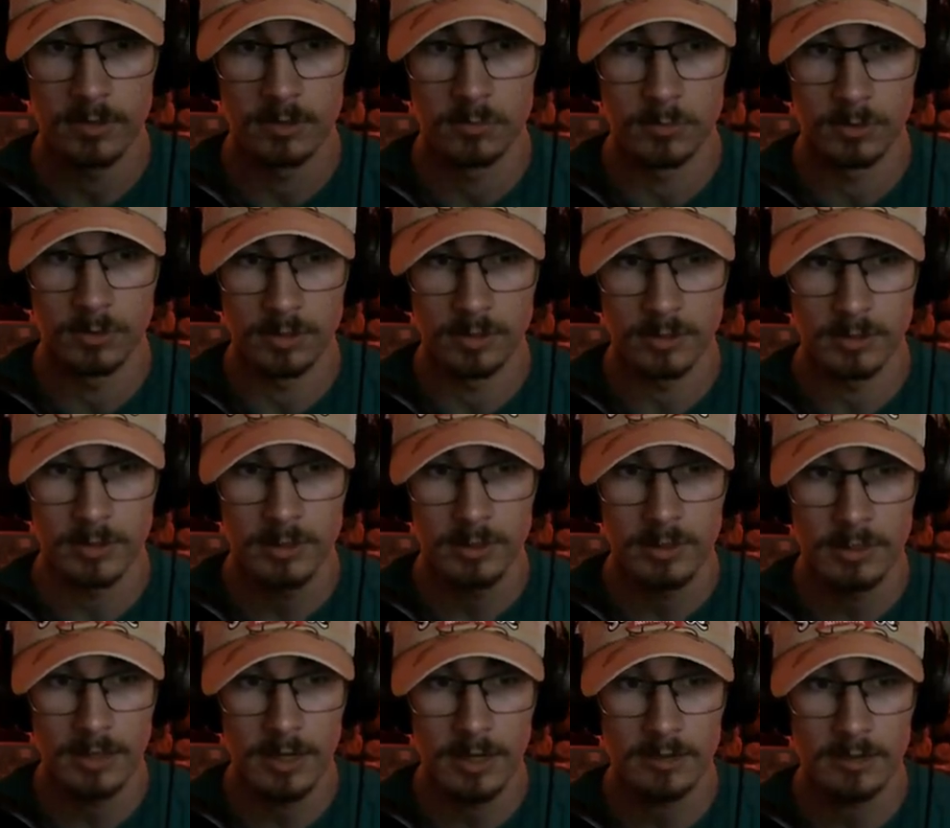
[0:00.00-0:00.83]
with the
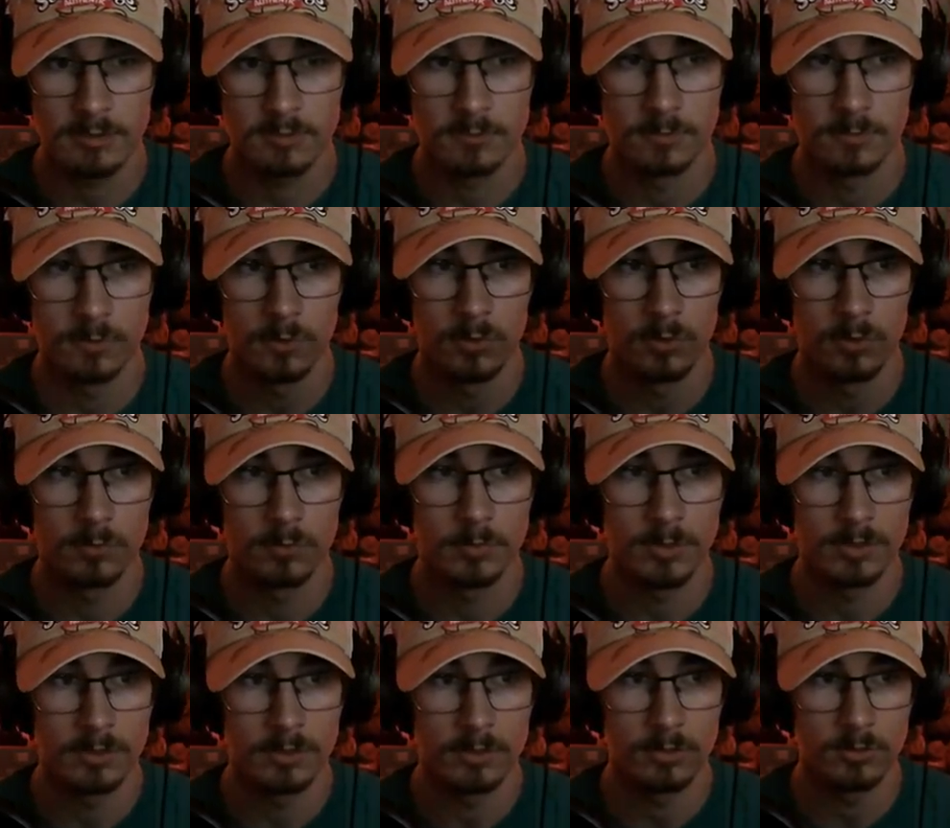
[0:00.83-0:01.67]
clean ass floor
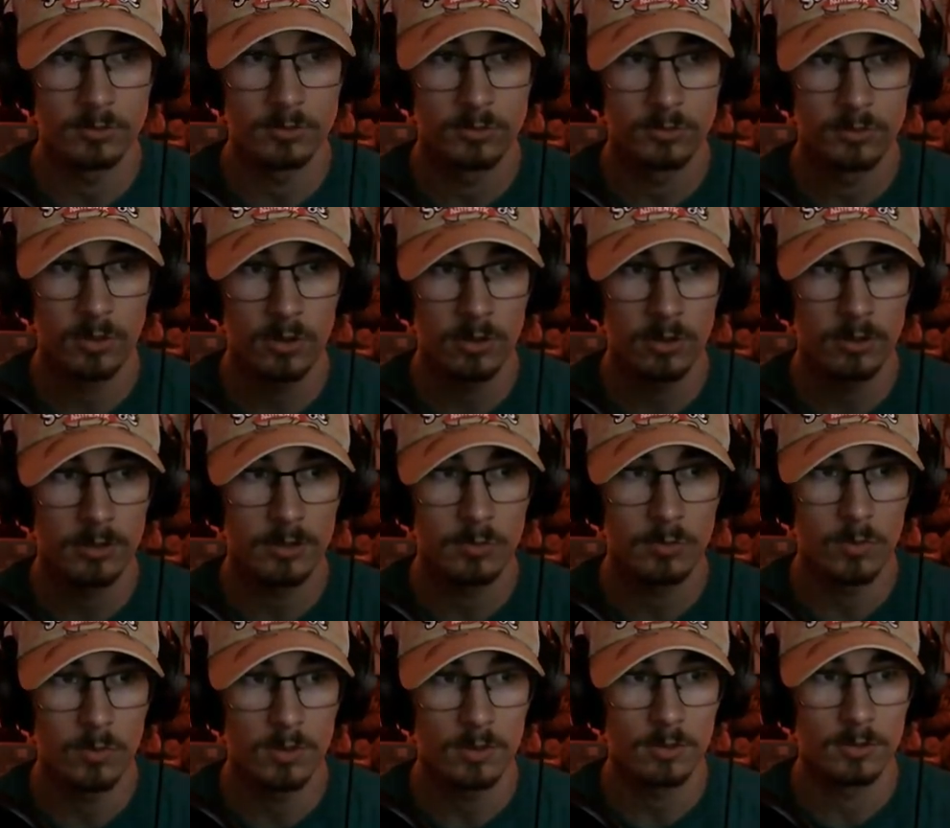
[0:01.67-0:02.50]
but dirty
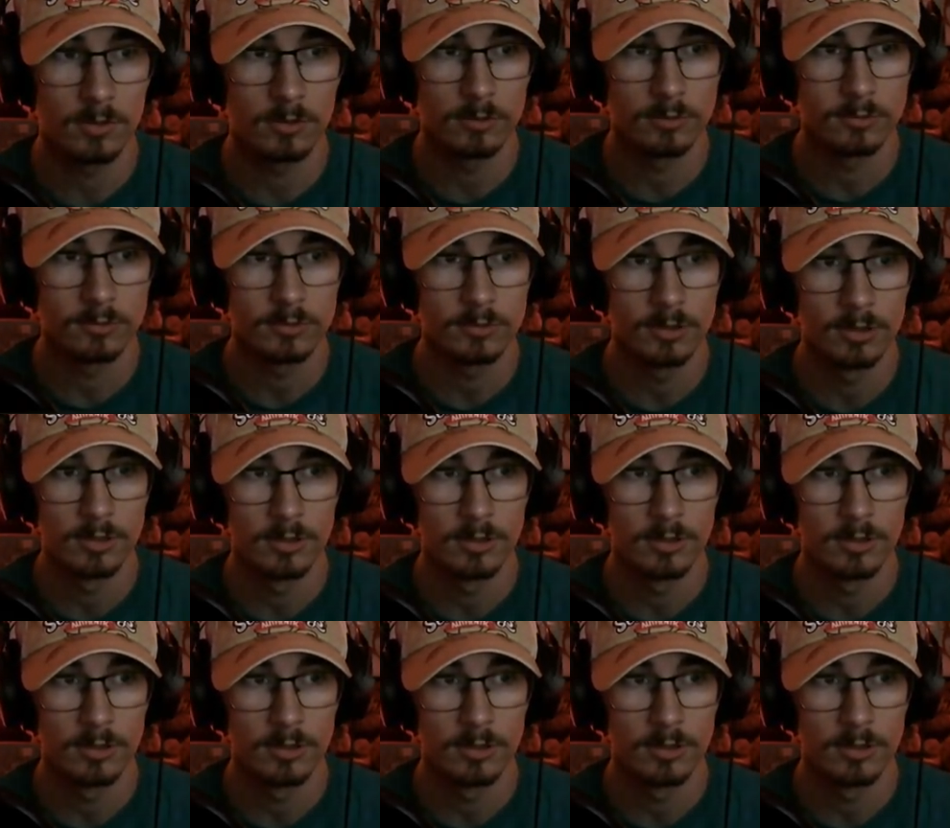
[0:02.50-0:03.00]
walls.